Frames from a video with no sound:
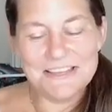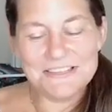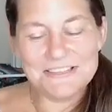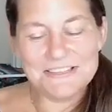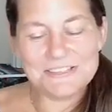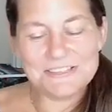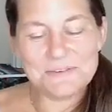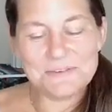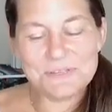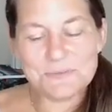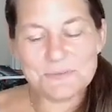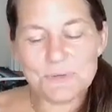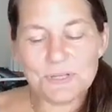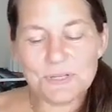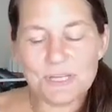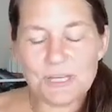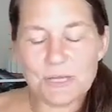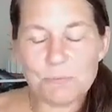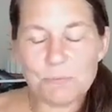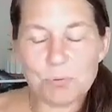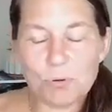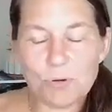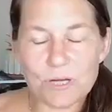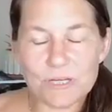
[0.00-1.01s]
So it's
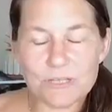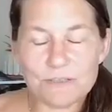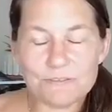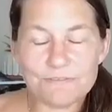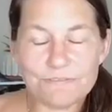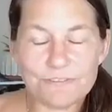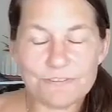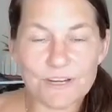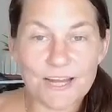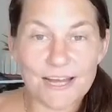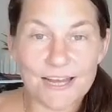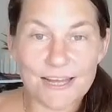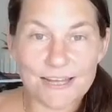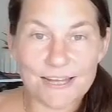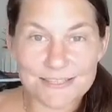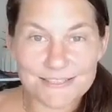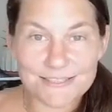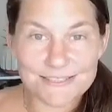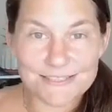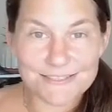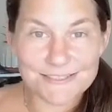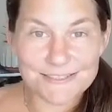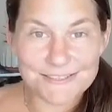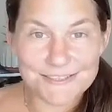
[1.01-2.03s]
really important for
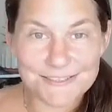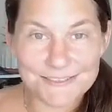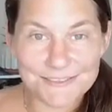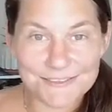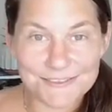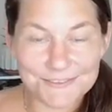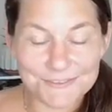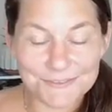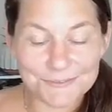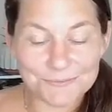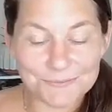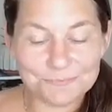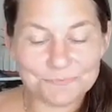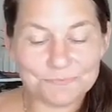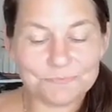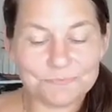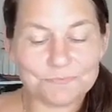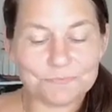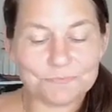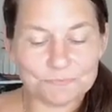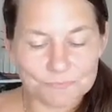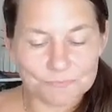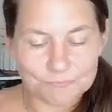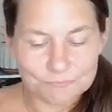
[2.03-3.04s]
us to
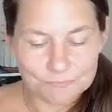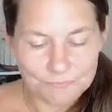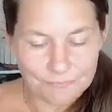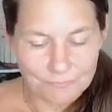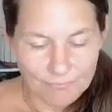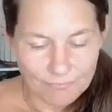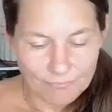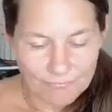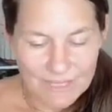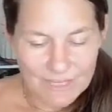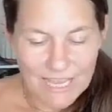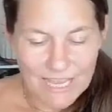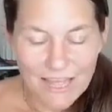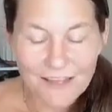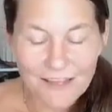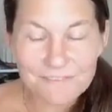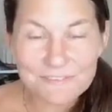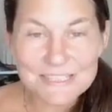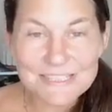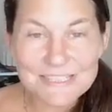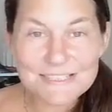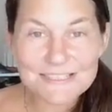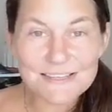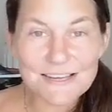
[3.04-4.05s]
have
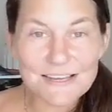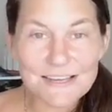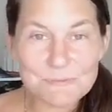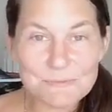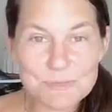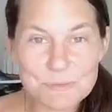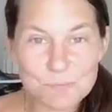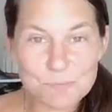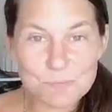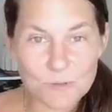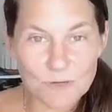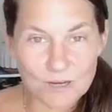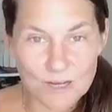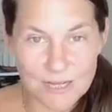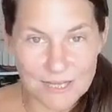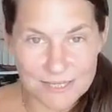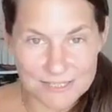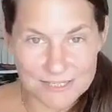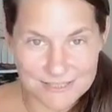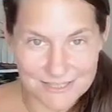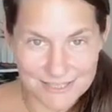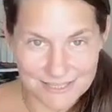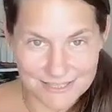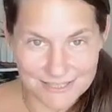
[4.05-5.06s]
this time to
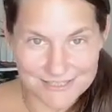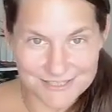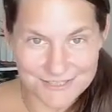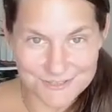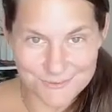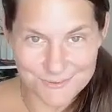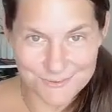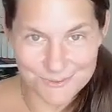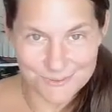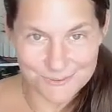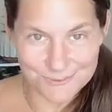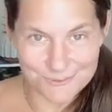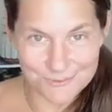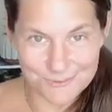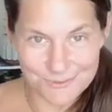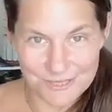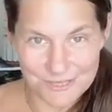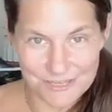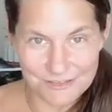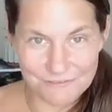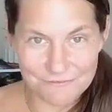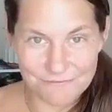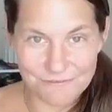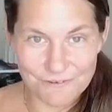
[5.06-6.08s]
process through the
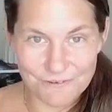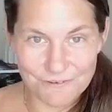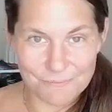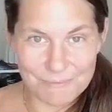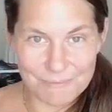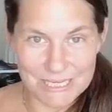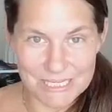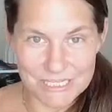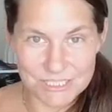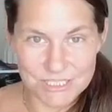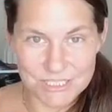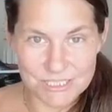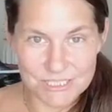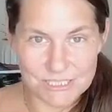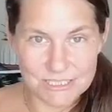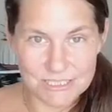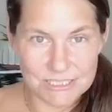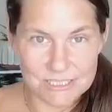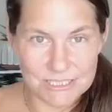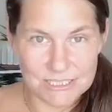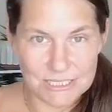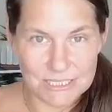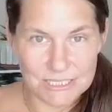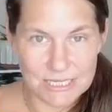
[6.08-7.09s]

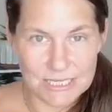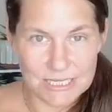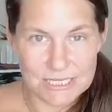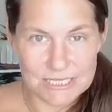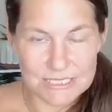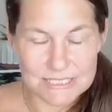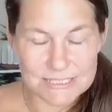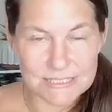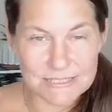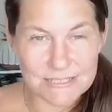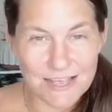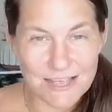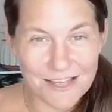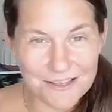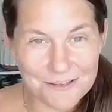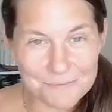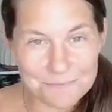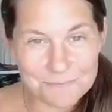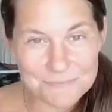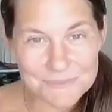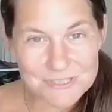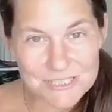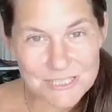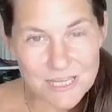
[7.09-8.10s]
information.
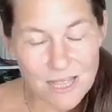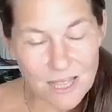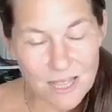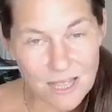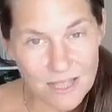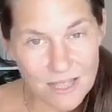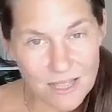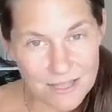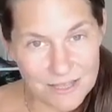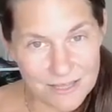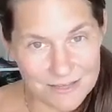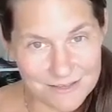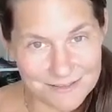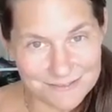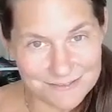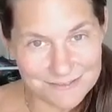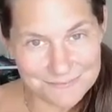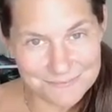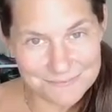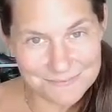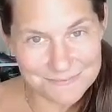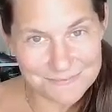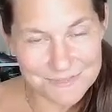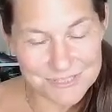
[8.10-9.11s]

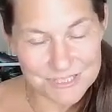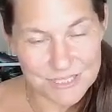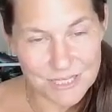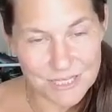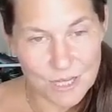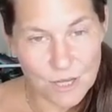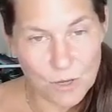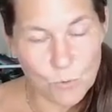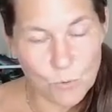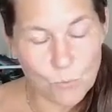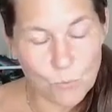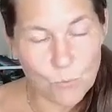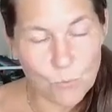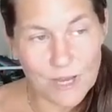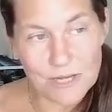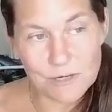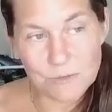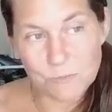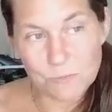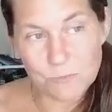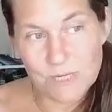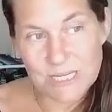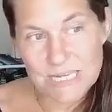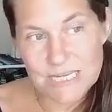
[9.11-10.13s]
Sometimes
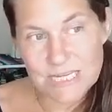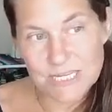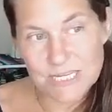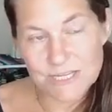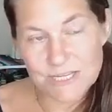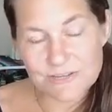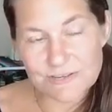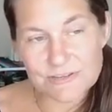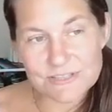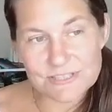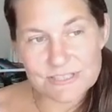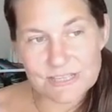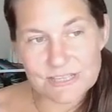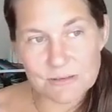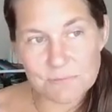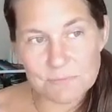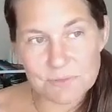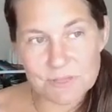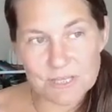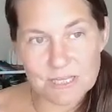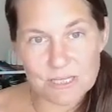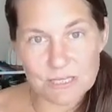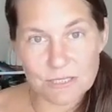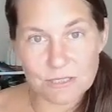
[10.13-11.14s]
when we hear
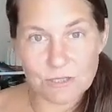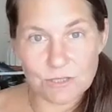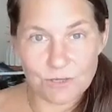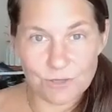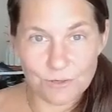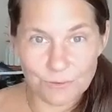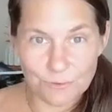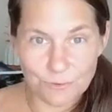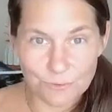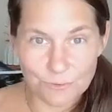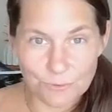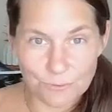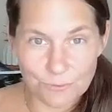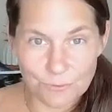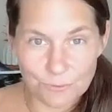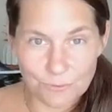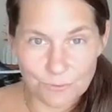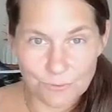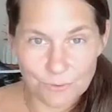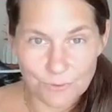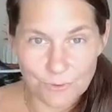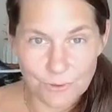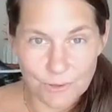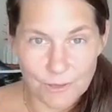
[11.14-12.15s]
something
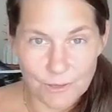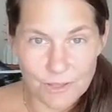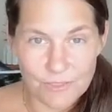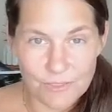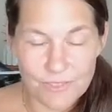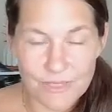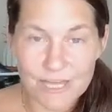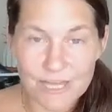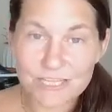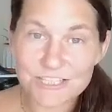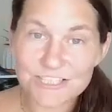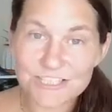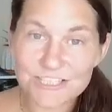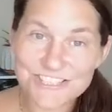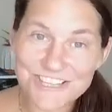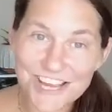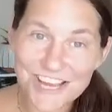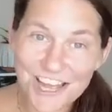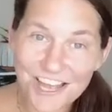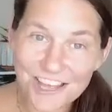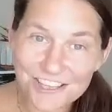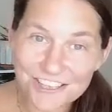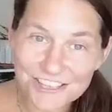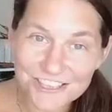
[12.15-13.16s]
new that
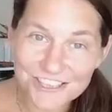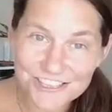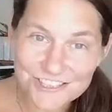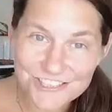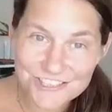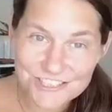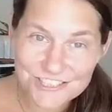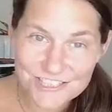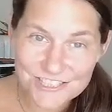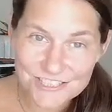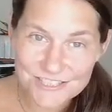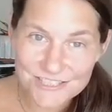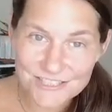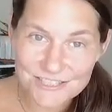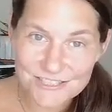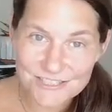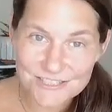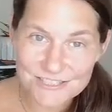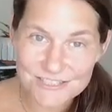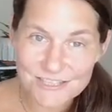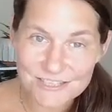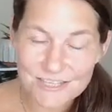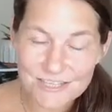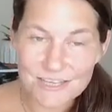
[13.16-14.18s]

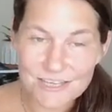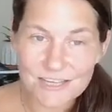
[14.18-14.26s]
challenges